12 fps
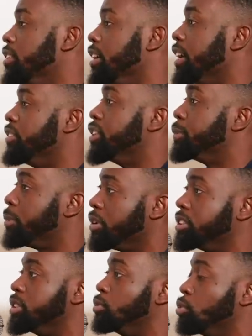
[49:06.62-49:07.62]
thing, if this
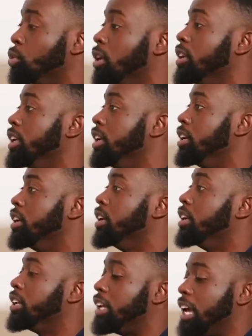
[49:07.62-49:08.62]
person really
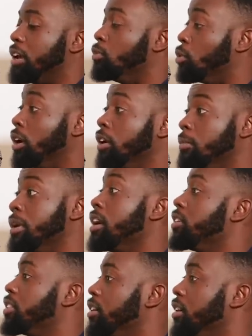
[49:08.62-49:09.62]
can't run a
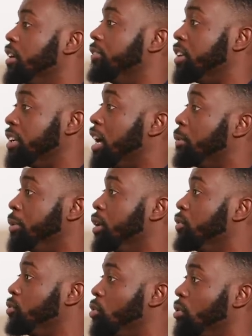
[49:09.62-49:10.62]
marathon, if they're yeah. not
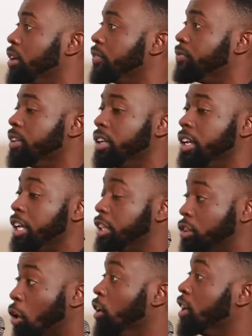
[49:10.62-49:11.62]
built for it, oh, sure.
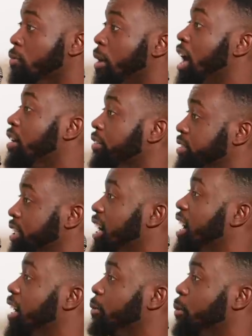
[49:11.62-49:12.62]
it's only a matter of
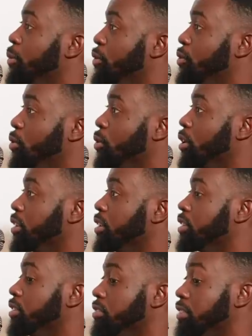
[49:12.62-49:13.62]
time before
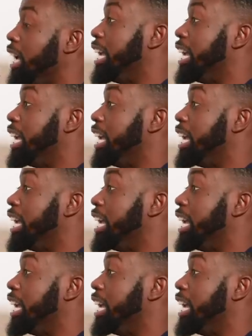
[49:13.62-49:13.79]
they